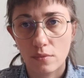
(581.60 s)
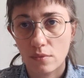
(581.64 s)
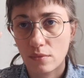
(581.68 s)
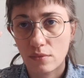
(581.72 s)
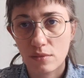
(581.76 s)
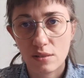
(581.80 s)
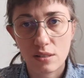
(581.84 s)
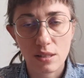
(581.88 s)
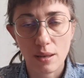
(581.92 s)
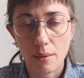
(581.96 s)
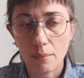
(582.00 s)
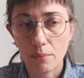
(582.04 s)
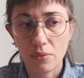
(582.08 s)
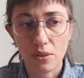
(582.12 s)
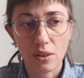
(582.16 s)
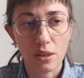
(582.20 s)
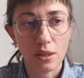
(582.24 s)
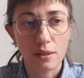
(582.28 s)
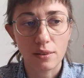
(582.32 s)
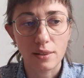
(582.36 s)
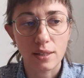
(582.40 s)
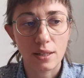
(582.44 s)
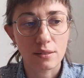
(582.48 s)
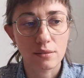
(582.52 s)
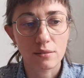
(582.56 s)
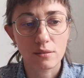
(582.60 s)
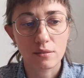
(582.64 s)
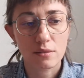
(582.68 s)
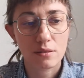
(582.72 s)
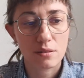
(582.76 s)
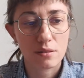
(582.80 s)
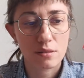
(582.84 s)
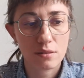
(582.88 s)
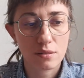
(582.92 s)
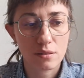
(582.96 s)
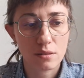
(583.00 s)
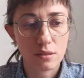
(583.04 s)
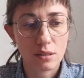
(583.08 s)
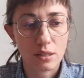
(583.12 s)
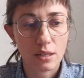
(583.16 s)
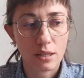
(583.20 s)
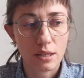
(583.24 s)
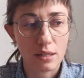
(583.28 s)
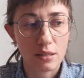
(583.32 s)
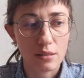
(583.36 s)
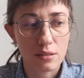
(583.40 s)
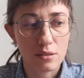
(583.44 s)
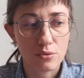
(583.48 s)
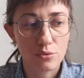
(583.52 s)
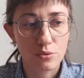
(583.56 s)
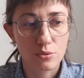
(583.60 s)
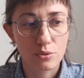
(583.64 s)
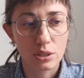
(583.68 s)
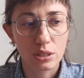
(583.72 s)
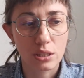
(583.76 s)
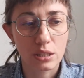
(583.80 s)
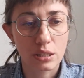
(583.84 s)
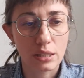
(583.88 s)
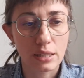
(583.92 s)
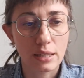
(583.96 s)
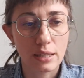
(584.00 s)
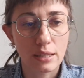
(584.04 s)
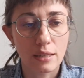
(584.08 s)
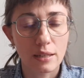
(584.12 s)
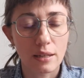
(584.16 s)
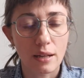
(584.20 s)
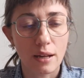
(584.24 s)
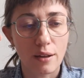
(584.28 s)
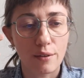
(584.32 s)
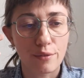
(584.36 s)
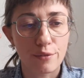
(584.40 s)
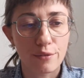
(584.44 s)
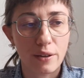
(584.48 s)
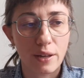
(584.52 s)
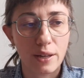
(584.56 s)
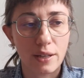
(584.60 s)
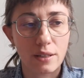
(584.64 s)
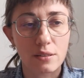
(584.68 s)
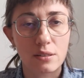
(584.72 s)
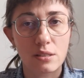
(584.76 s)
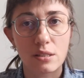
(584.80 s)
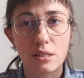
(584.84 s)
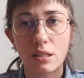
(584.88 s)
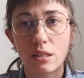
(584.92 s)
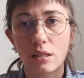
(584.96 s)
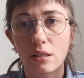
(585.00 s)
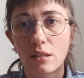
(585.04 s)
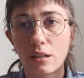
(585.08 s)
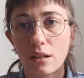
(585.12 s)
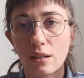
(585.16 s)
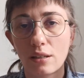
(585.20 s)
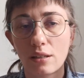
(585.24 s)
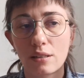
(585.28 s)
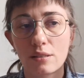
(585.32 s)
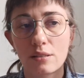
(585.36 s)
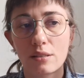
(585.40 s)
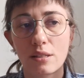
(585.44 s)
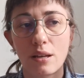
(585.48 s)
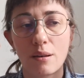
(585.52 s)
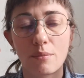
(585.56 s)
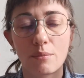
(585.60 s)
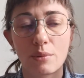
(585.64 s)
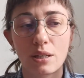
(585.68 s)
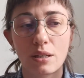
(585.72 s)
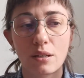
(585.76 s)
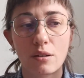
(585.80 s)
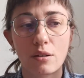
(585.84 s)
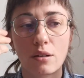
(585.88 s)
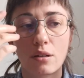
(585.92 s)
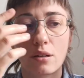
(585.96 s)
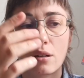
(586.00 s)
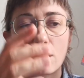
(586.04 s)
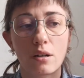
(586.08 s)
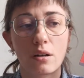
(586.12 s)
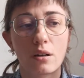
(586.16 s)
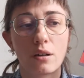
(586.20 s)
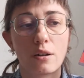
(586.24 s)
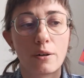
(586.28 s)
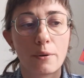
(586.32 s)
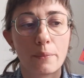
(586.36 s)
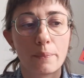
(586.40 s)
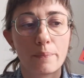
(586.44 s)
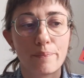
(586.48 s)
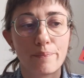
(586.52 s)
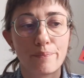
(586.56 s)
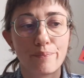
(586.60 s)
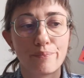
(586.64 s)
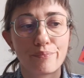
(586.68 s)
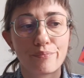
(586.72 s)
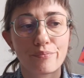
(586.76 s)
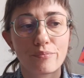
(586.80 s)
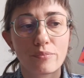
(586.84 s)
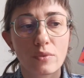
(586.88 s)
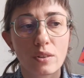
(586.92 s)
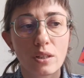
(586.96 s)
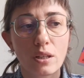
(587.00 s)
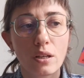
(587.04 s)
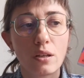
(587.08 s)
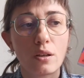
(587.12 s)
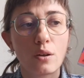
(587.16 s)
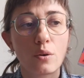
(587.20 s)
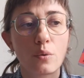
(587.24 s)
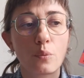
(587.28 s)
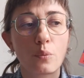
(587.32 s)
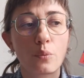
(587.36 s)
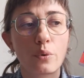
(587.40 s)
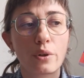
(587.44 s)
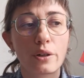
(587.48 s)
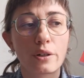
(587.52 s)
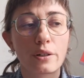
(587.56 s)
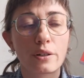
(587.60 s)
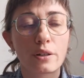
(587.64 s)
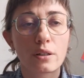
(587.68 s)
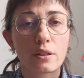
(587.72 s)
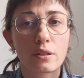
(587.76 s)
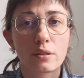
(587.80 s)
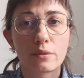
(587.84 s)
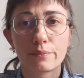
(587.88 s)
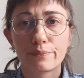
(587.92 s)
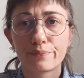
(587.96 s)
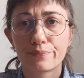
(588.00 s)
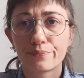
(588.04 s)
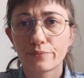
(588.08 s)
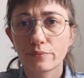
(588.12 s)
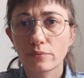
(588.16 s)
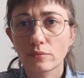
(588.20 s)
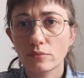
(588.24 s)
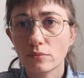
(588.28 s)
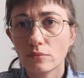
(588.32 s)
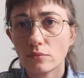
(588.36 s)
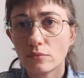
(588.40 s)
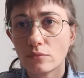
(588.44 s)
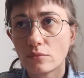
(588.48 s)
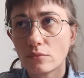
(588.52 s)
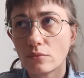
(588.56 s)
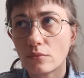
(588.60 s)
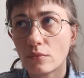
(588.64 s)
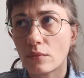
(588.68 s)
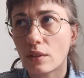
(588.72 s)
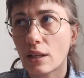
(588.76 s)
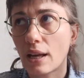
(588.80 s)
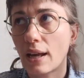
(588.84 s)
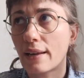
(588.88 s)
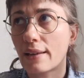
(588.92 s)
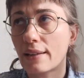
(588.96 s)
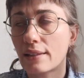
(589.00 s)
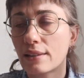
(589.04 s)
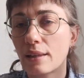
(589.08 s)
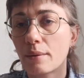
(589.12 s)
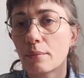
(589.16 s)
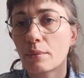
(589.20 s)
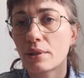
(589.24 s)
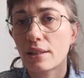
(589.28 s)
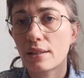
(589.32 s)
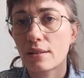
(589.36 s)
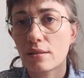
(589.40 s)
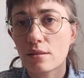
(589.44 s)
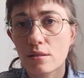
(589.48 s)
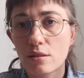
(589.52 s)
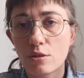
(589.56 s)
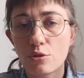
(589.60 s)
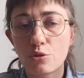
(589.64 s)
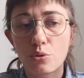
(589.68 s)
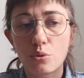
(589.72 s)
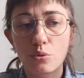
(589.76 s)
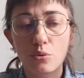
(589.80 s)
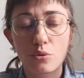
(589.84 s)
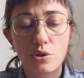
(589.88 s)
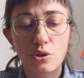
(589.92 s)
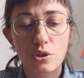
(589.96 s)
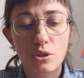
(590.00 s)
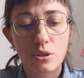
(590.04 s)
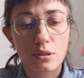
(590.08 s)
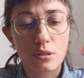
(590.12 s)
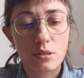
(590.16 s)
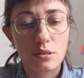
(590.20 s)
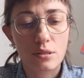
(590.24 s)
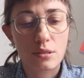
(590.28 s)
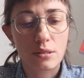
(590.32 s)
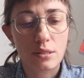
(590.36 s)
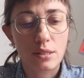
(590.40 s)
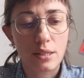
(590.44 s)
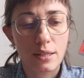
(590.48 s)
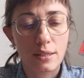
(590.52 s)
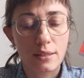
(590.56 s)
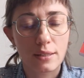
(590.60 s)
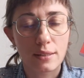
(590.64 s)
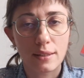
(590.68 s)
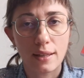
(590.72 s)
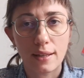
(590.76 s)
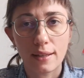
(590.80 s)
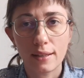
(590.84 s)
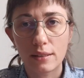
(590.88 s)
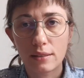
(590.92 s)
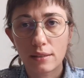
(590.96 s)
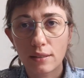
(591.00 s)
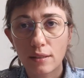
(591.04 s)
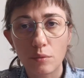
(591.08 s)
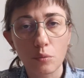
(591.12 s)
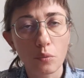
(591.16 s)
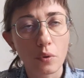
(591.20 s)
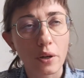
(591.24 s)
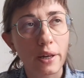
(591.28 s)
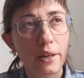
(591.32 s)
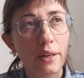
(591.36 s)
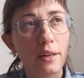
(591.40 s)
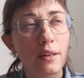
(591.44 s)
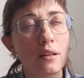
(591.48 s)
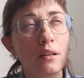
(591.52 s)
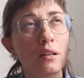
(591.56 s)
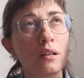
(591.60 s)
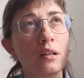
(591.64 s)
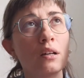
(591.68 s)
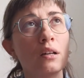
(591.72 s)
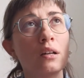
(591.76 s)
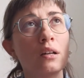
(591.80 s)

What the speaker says: something that is really affecting academic work, academic institutions in a negative way.